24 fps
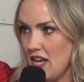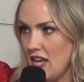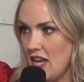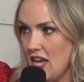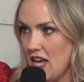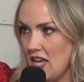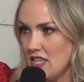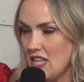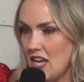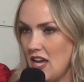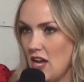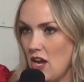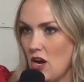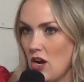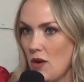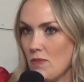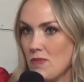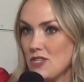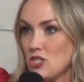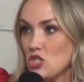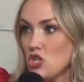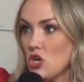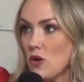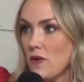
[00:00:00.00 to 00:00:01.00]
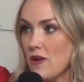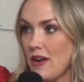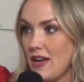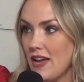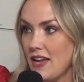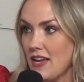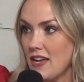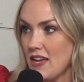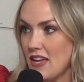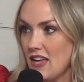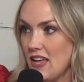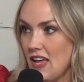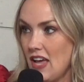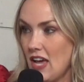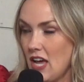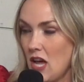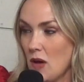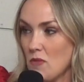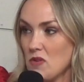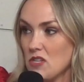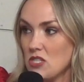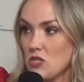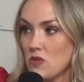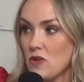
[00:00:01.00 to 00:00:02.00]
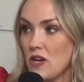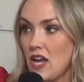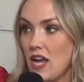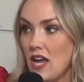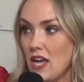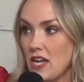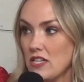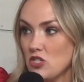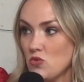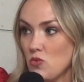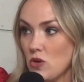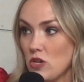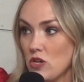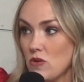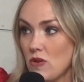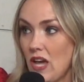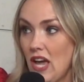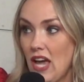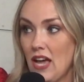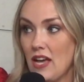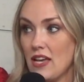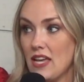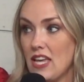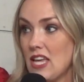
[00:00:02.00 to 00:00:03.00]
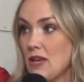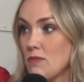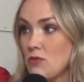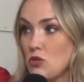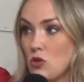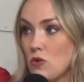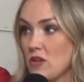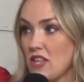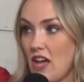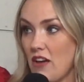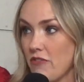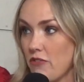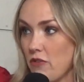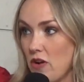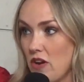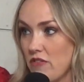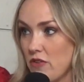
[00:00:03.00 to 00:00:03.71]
and they are maturing and coming to an age where you can't keep doing that forever.